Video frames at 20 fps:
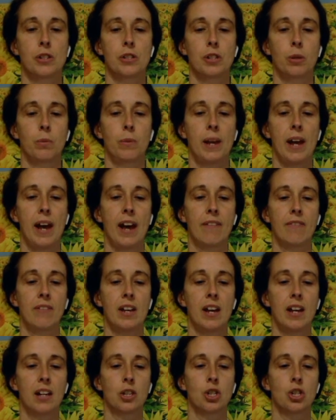So we have
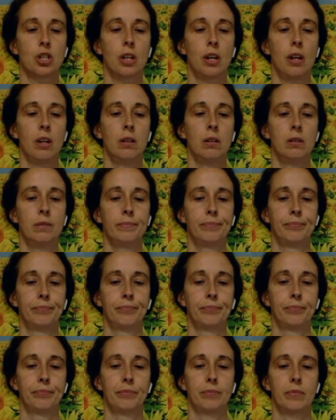the eggshell,
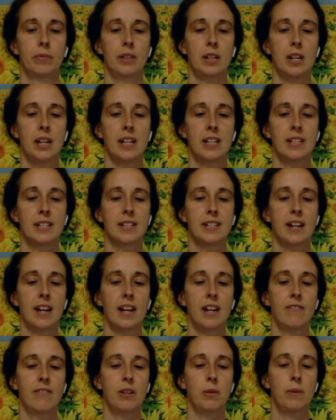then
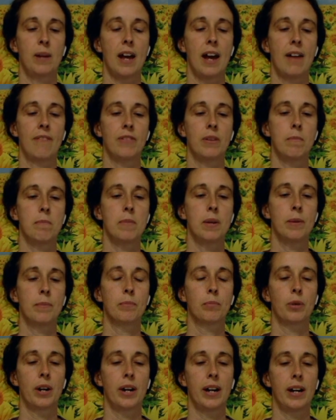inside of it we have the
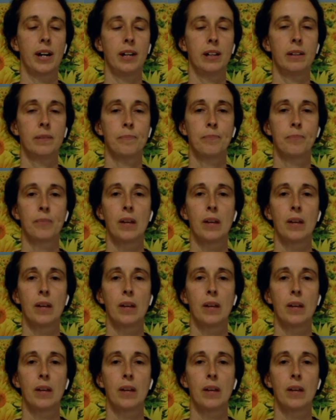membrane.